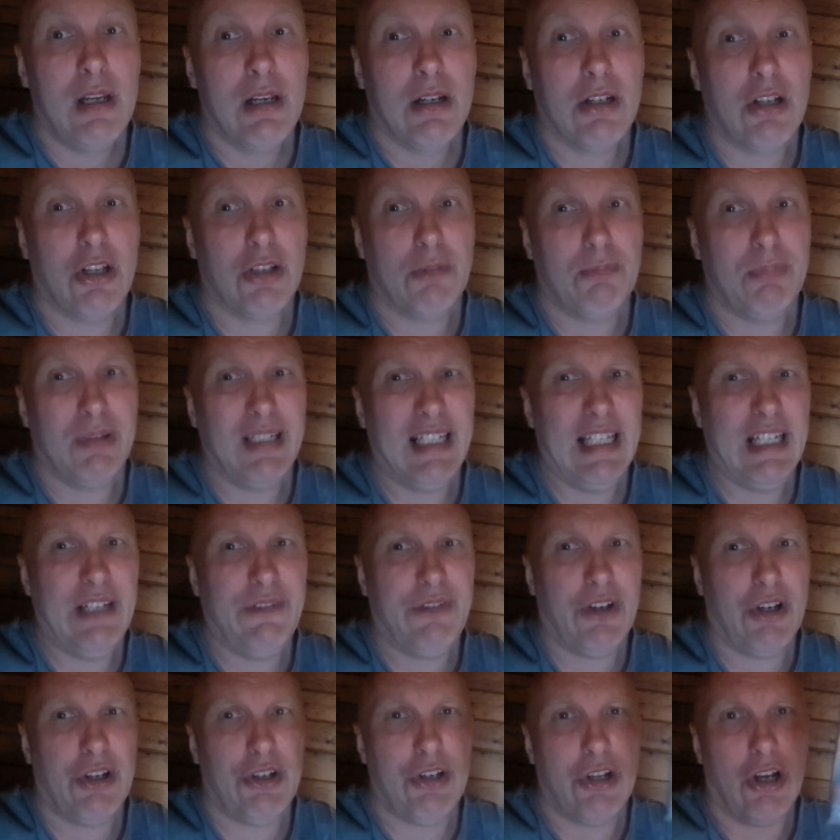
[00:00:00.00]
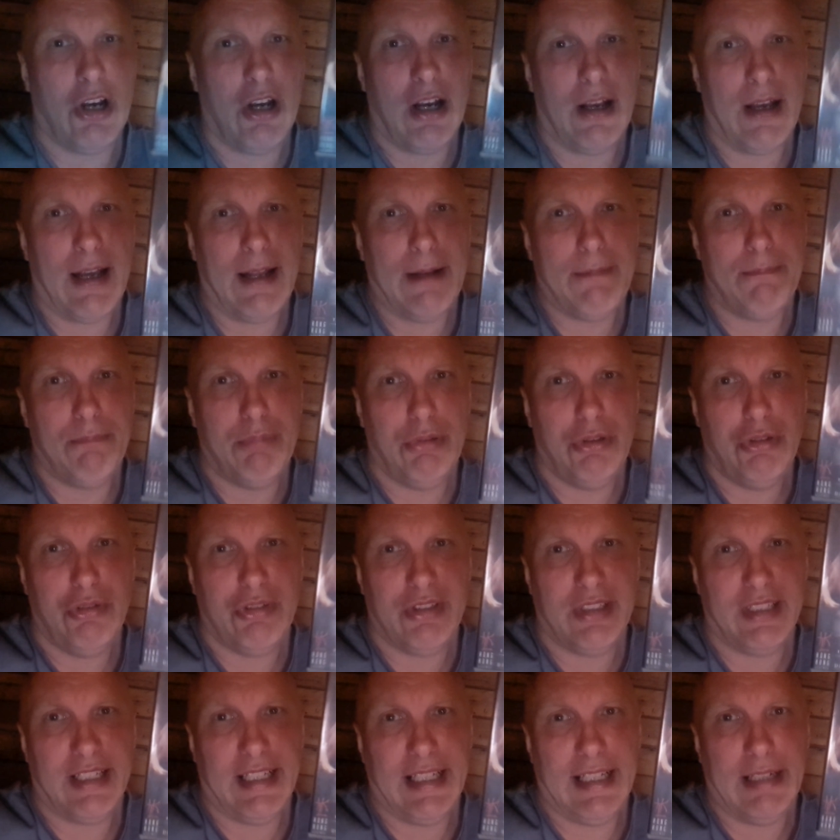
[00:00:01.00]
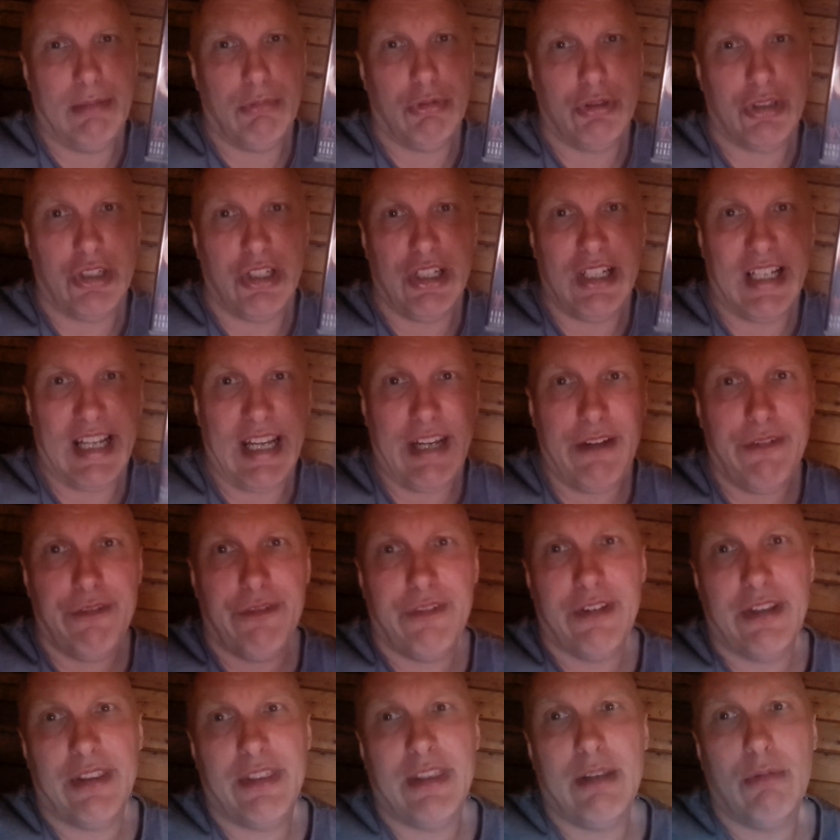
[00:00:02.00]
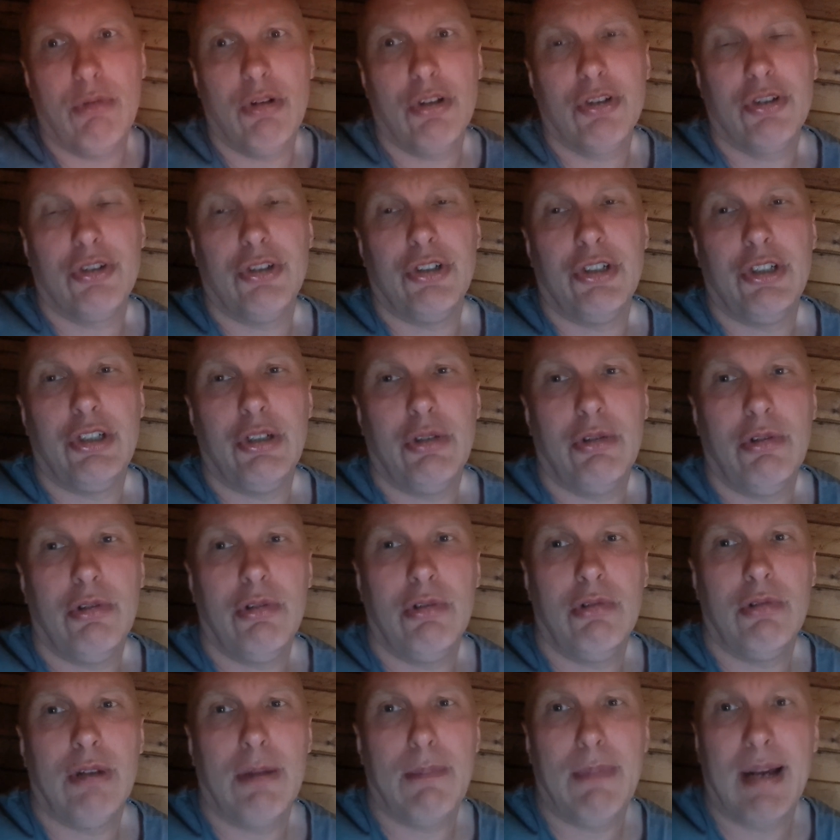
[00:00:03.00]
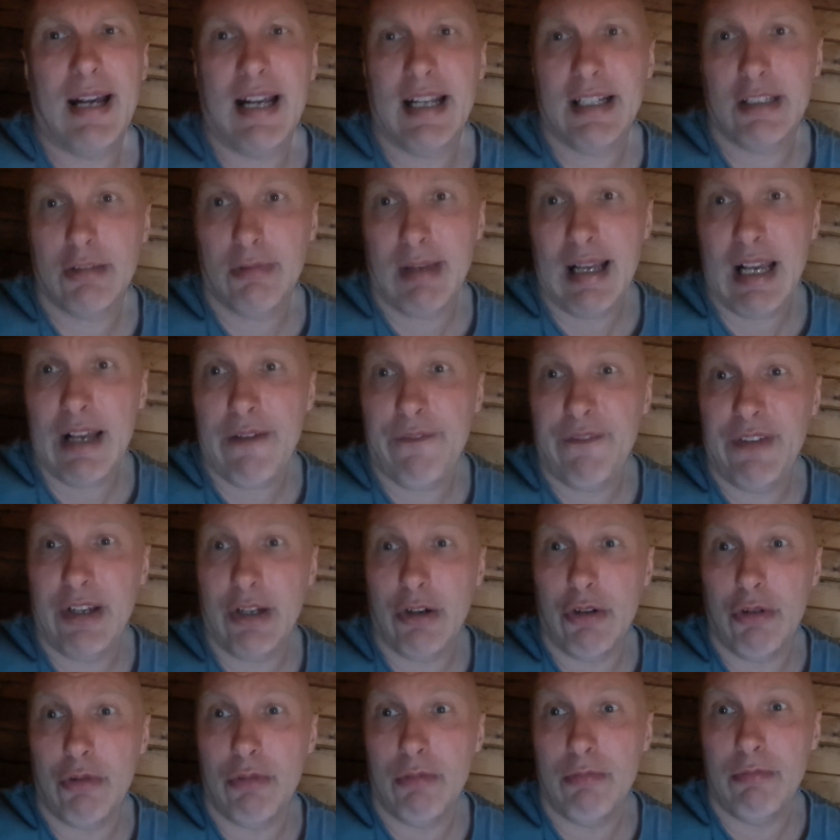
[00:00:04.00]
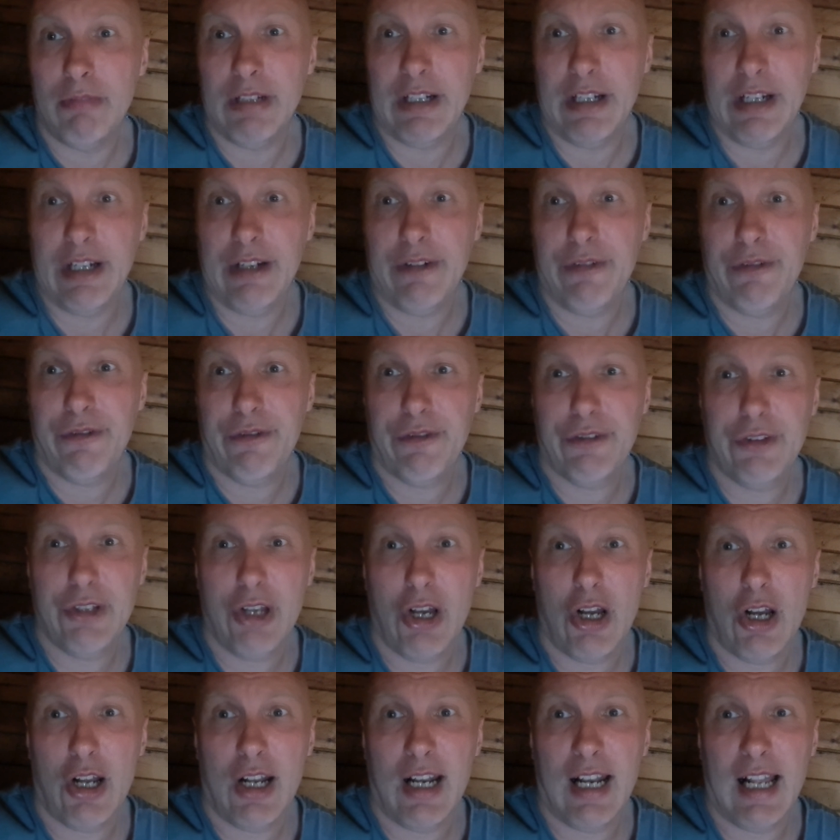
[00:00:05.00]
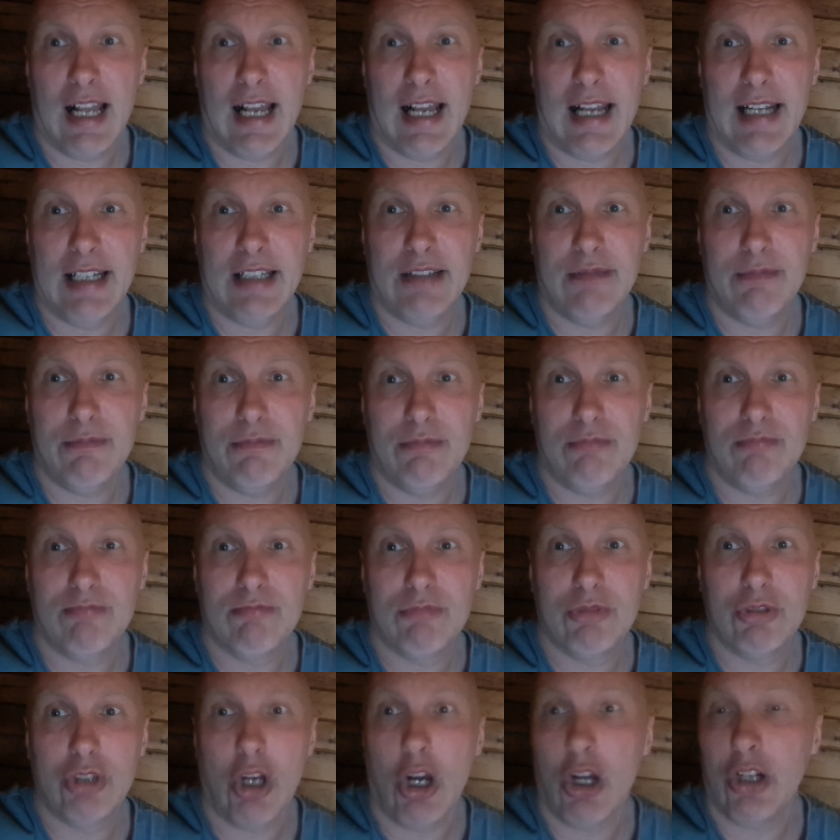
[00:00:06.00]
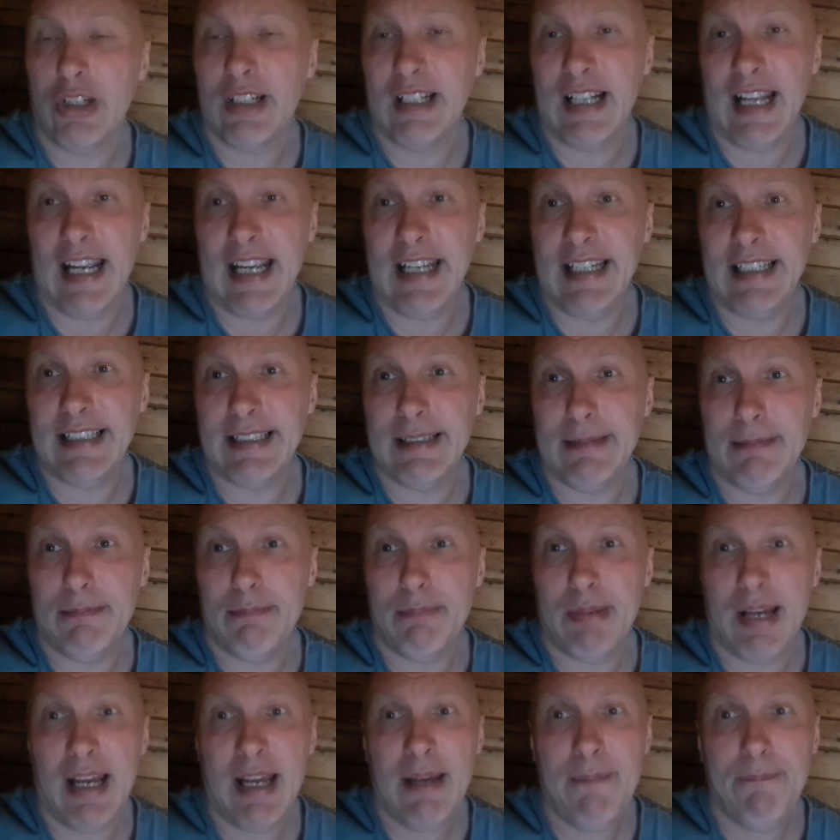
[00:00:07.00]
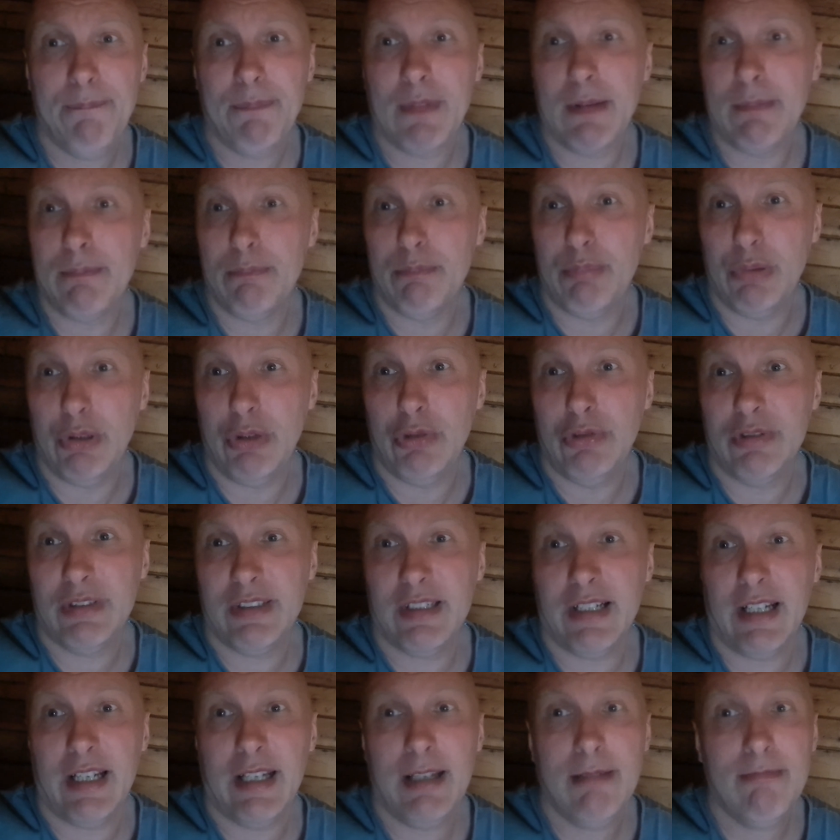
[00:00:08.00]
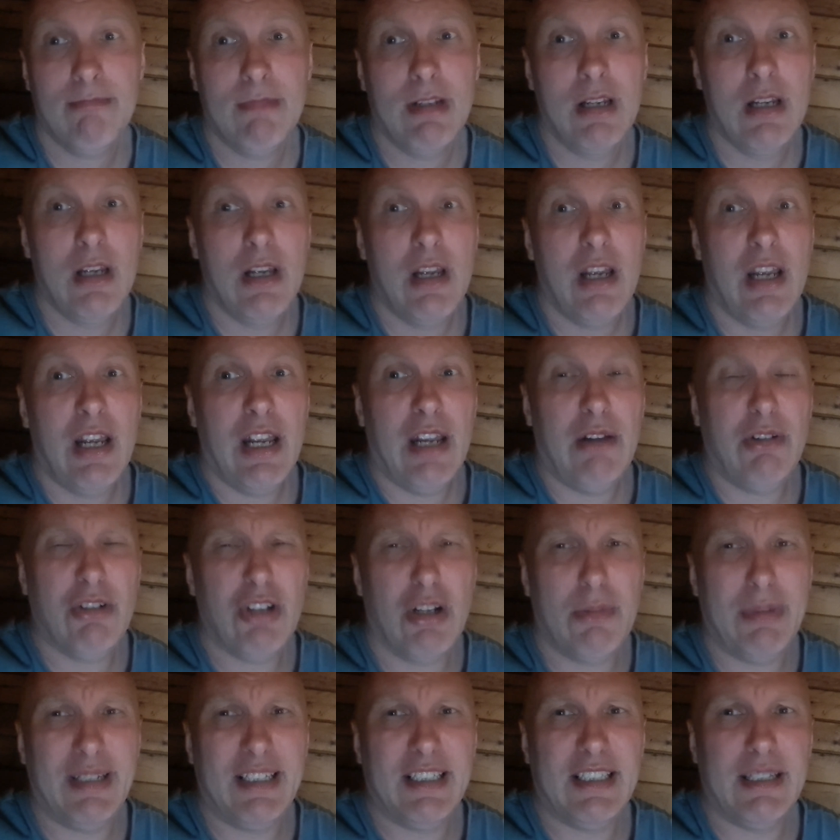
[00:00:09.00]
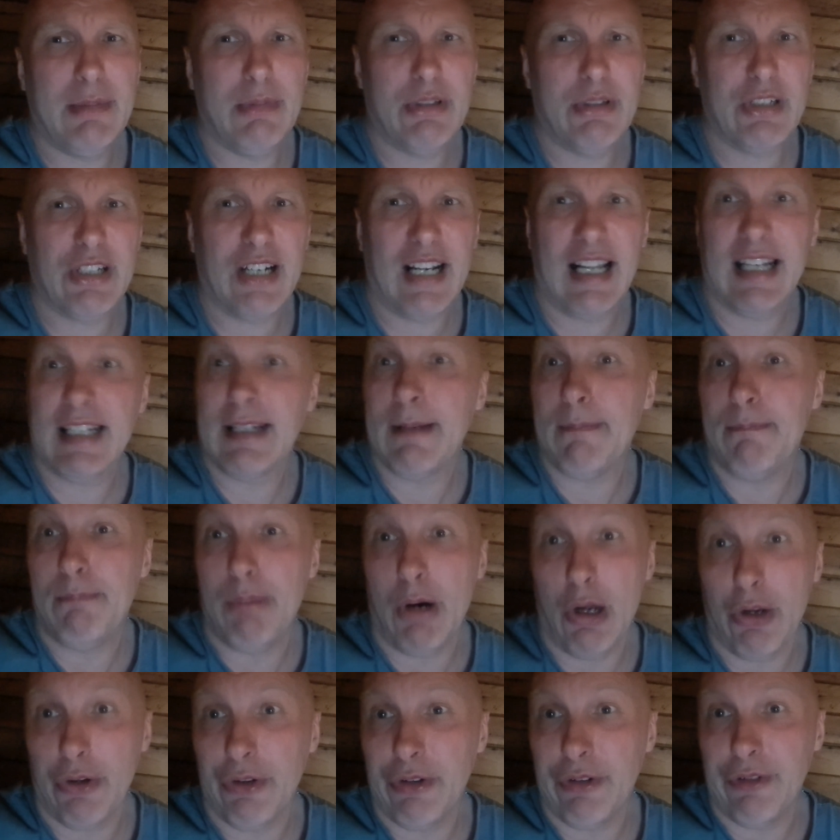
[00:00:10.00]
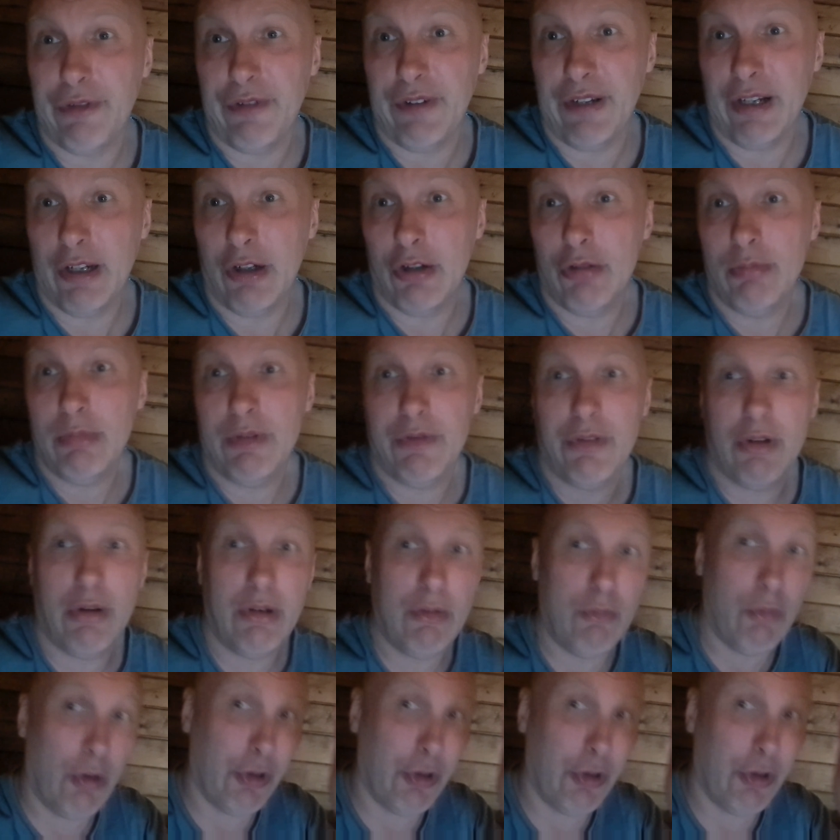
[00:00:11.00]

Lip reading: Because believe it or not, Bruce Lee would have lived. They was going to do a martial art film with sort of like George Lazenby. Bruce Lee. It was going to be similar to like a Bond film, even though it